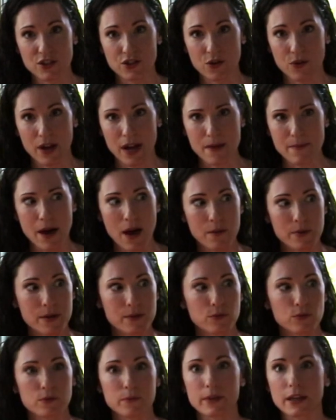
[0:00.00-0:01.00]
show came out,
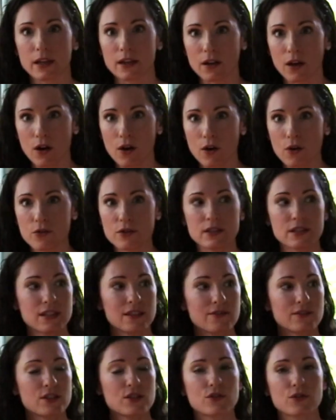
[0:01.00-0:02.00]
people would be like, oh, the
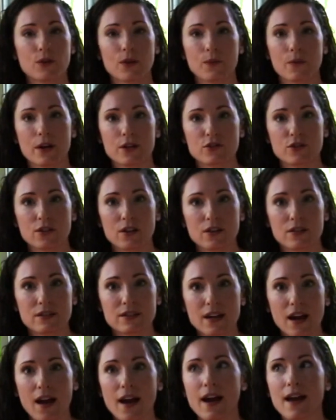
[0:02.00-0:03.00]
TV show, I watch it all the
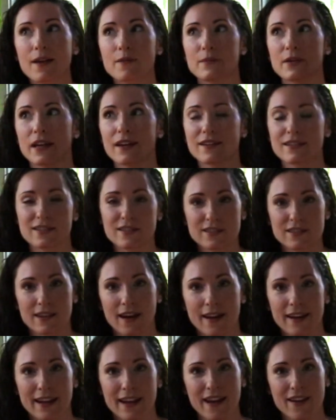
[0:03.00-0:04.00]
time. Yes,
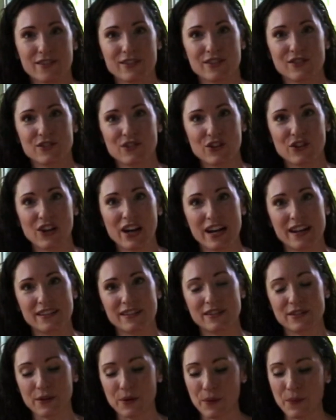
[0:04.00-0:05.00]
tiny houses are
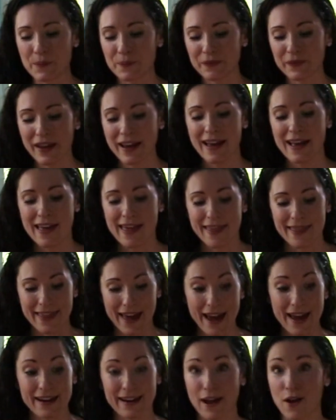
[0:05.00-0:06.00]
great. So
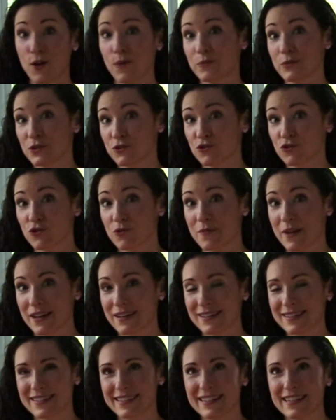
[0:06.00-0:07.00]
that helped
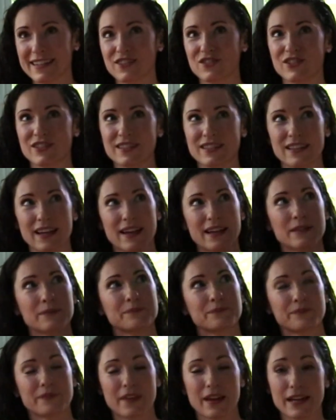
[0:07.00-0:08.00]
tremendously in just like
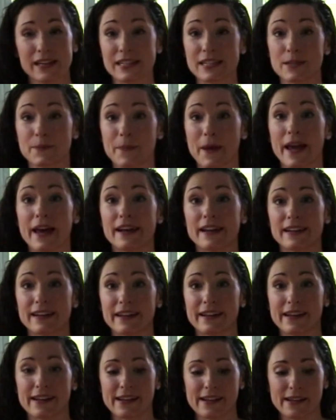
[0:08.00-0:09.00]

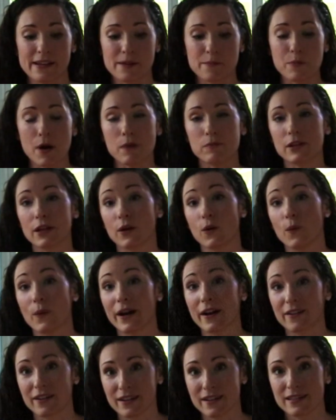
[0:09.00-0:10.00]
expanding public
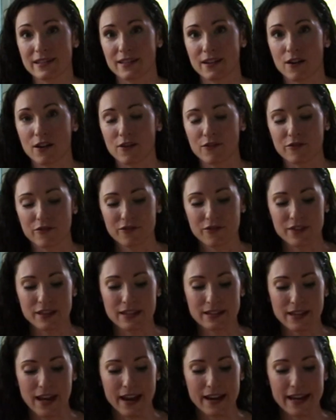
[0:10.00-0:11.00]
awareness of
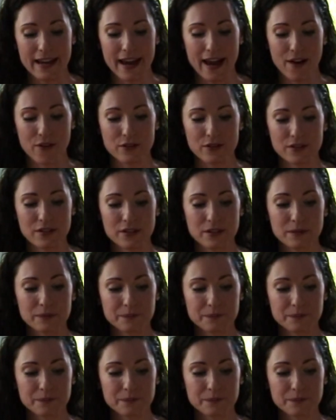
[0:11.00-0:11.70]
the tiny house.